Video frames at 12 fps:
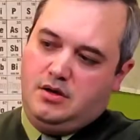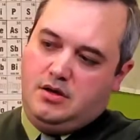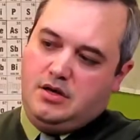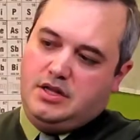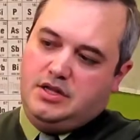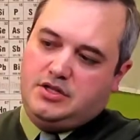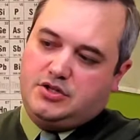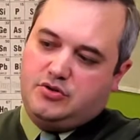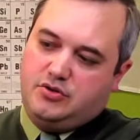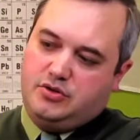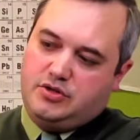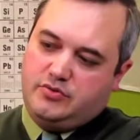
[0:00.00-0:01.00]
And this
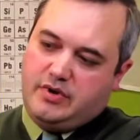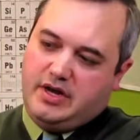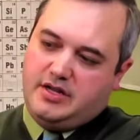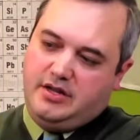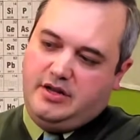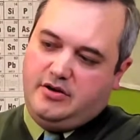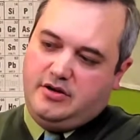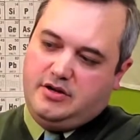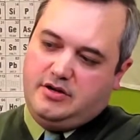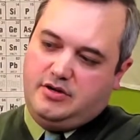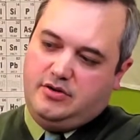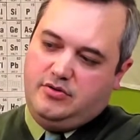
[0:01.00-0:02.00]
screws directly
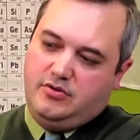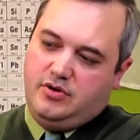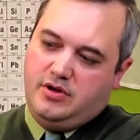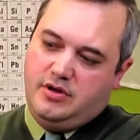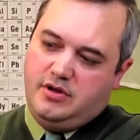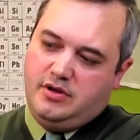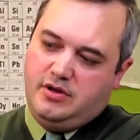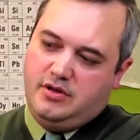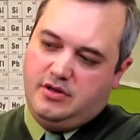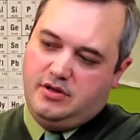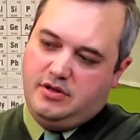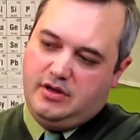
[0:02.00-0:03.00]
onto
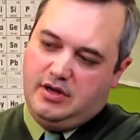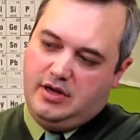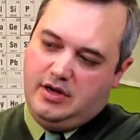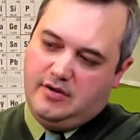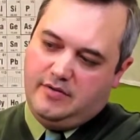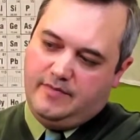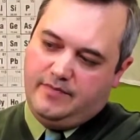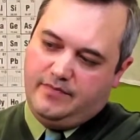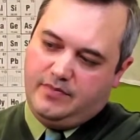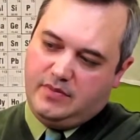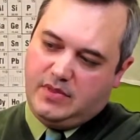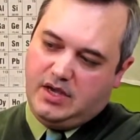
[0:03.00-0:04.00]
the
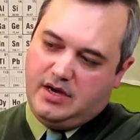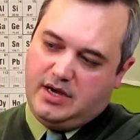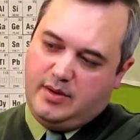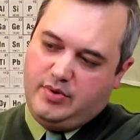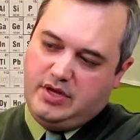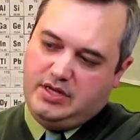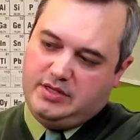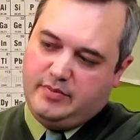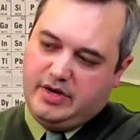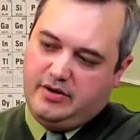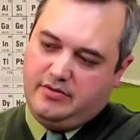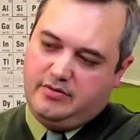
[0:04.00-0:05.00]
eyepiece
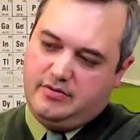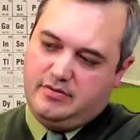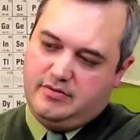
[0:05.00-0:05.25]
mount.